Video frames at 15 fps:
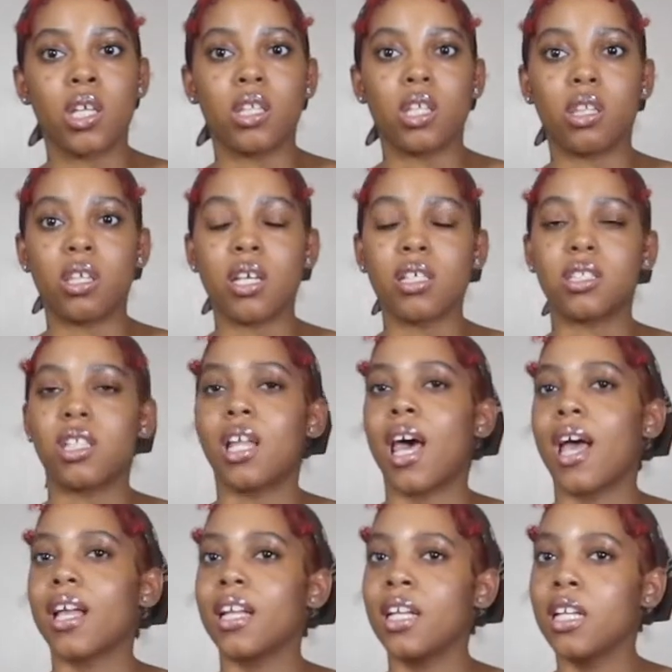the things that
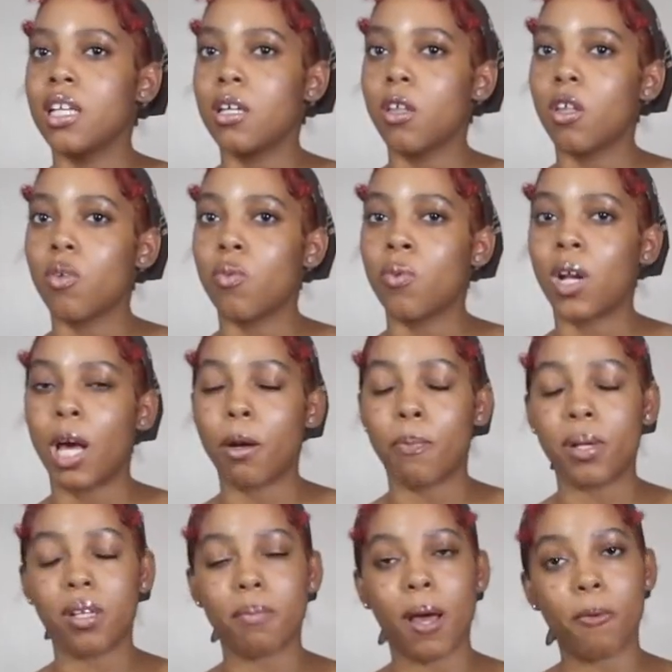I eat, what I
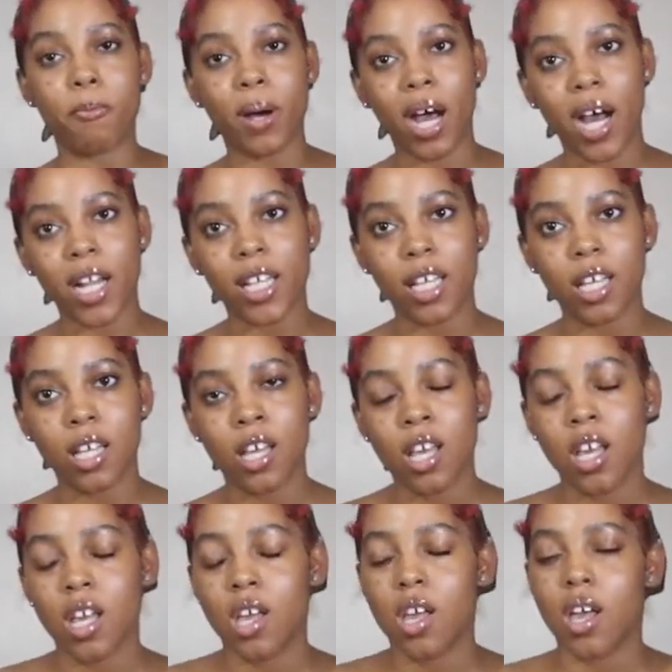put in my body,
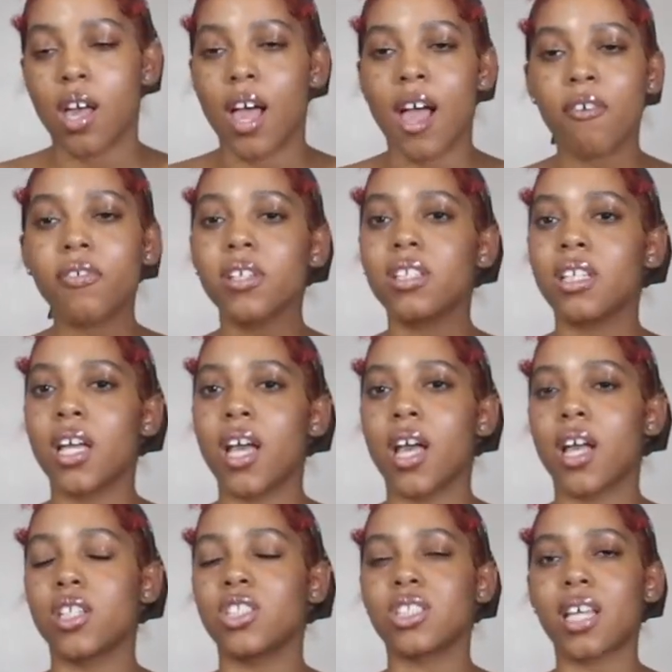
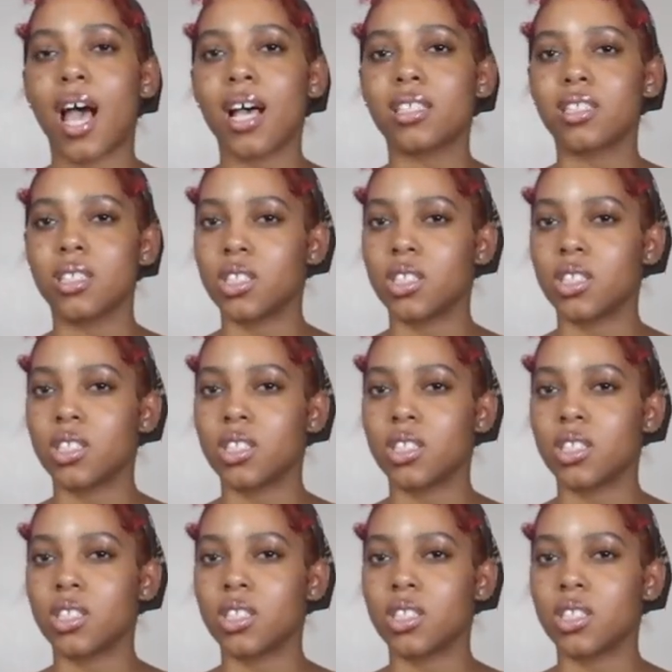everything just has to